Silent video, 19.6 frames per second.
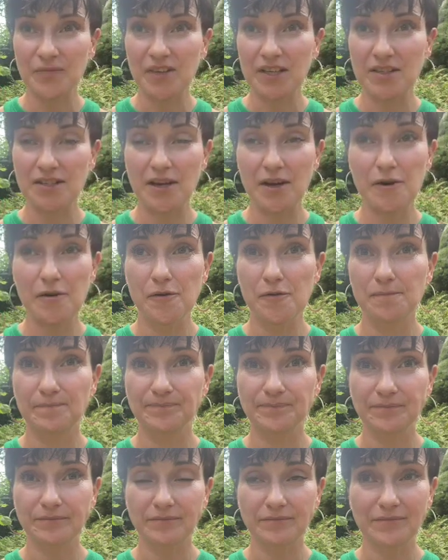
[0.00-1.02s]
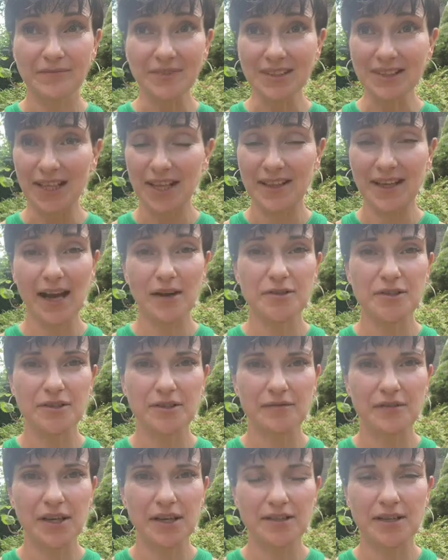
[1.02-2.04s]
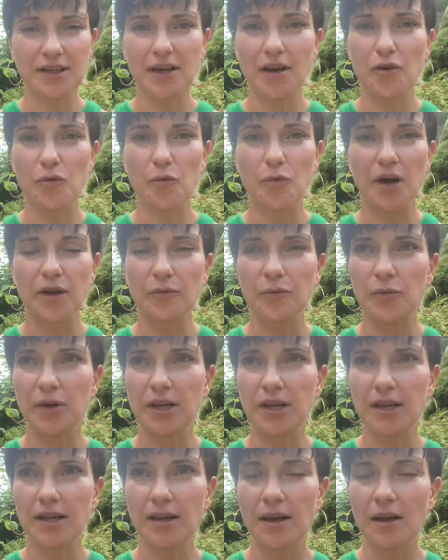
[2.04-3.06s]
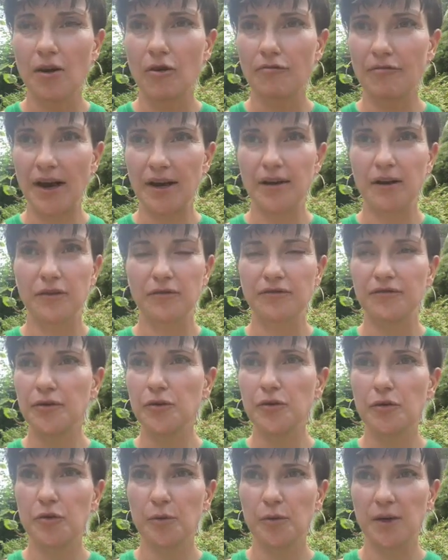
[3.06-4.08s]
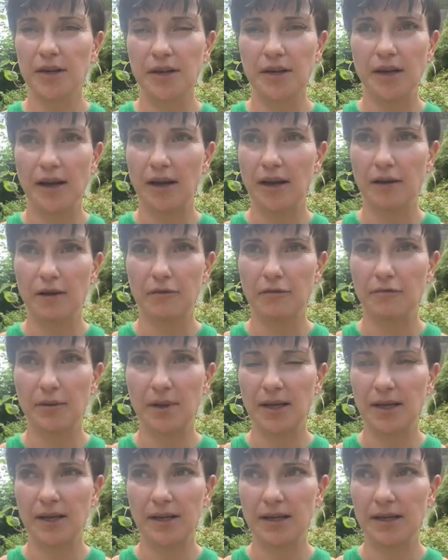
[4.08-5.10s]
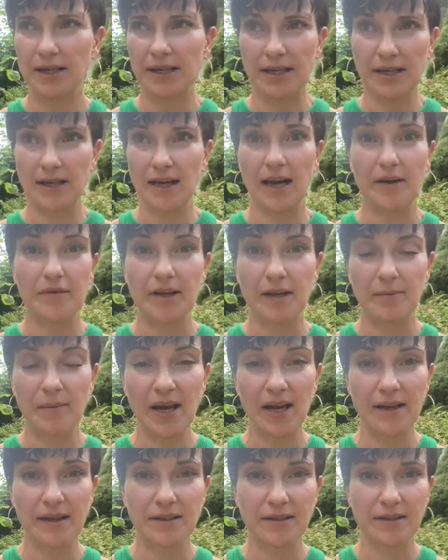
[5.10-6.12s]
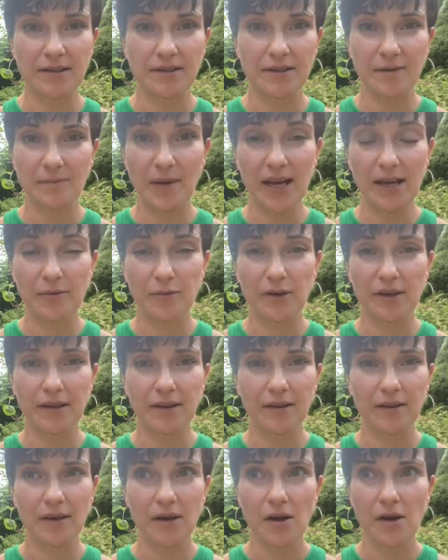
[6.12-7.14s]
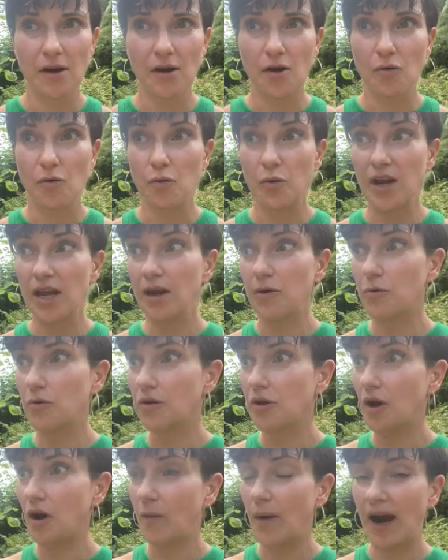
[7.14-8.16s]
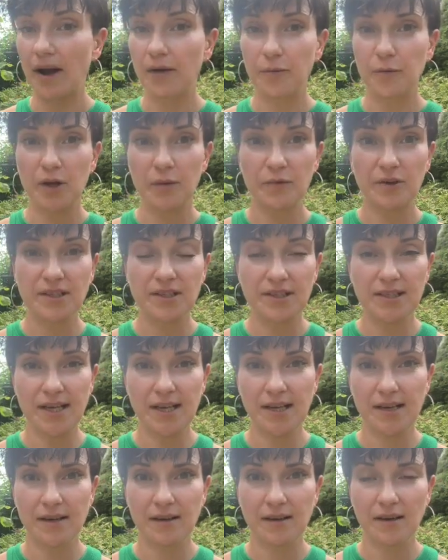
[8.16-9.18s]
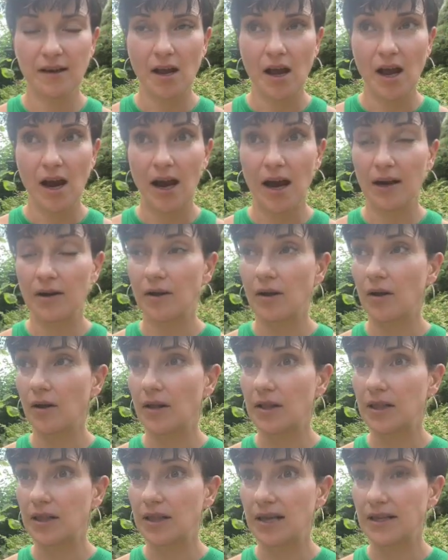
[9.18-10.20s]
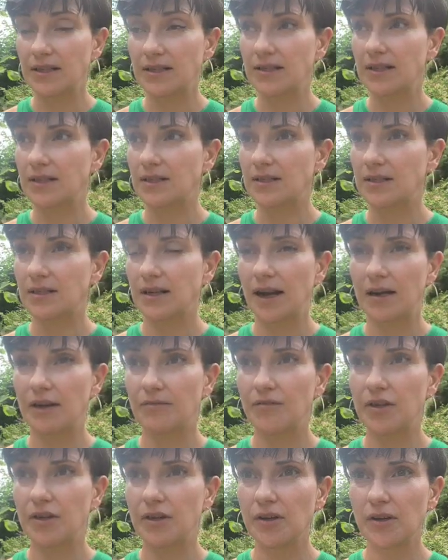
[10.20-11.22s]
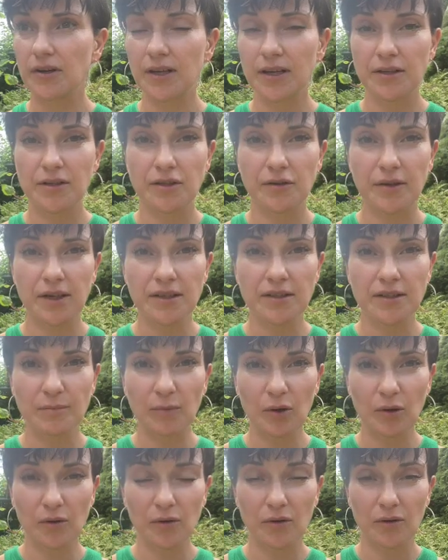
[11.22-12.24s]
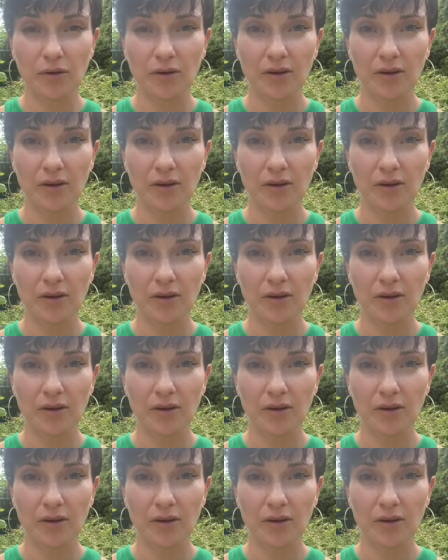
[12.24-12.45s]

So thousands of years ago, when we ran out of food or we didn't have any mates to mate with, we would go out and we would seek. And it's this kind of yearning to explore.